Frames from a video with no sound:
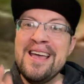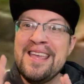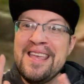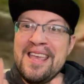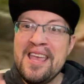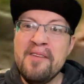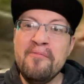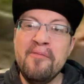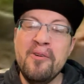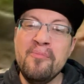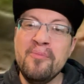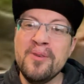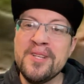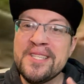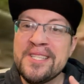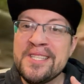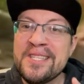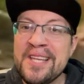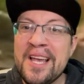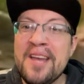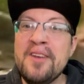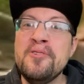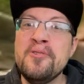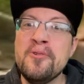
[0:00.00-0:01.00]
even with
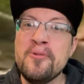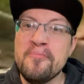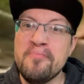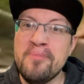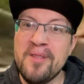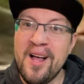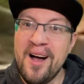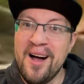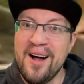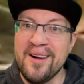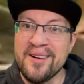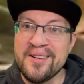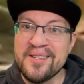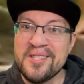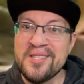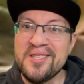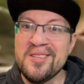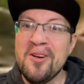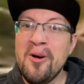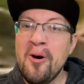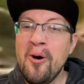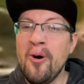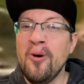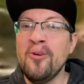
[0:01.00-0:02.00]
cinder blocks
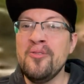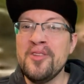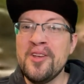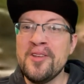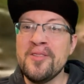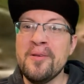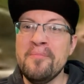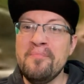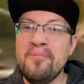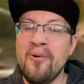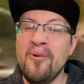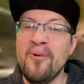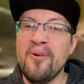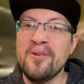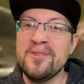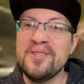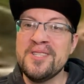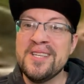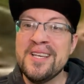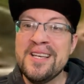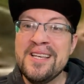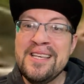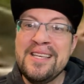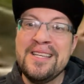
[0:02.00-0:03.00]
holding the
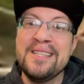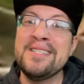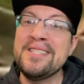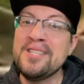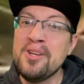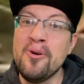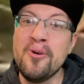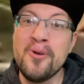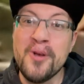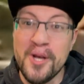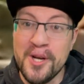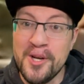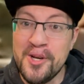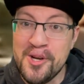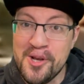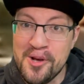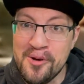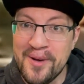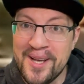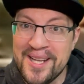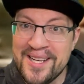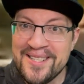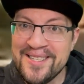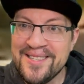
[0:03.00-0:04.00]
boards, he still couldn't
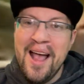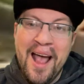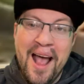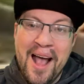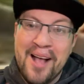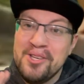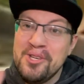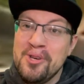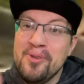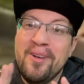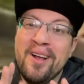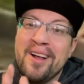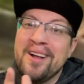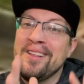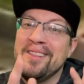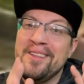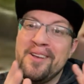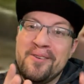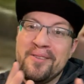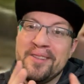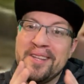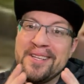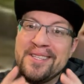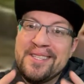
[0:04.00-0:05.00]
do it. As you can
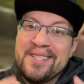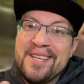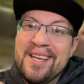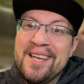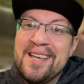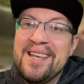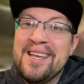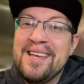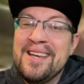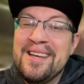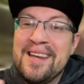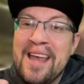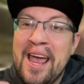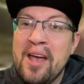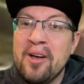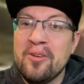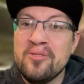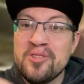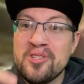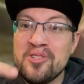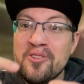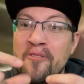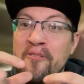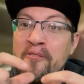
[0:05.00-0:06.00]
clearly see, he
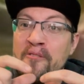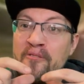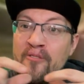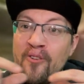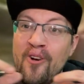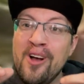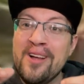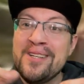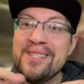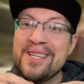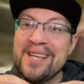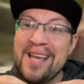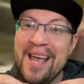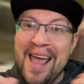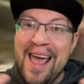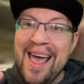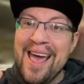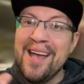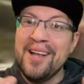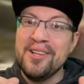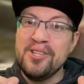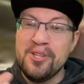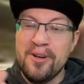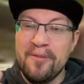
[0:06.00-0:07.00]
nails the front
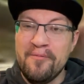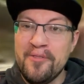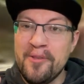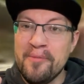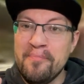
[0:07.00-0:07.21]
edge of the